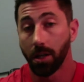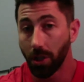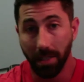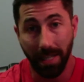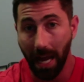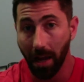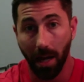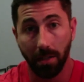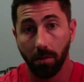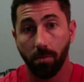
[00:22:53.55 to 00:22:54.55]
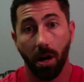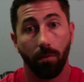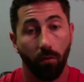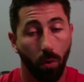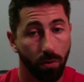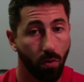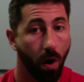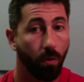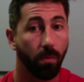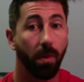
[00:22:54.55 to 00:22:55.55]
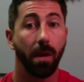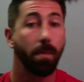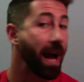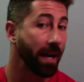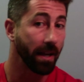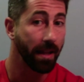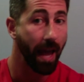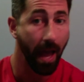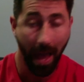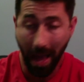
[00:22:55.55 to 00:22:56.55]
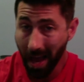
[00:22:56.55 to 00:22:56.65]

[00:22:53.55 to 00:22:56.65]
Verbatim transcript: just like I got to the bottom of what was wrong with me back in the day,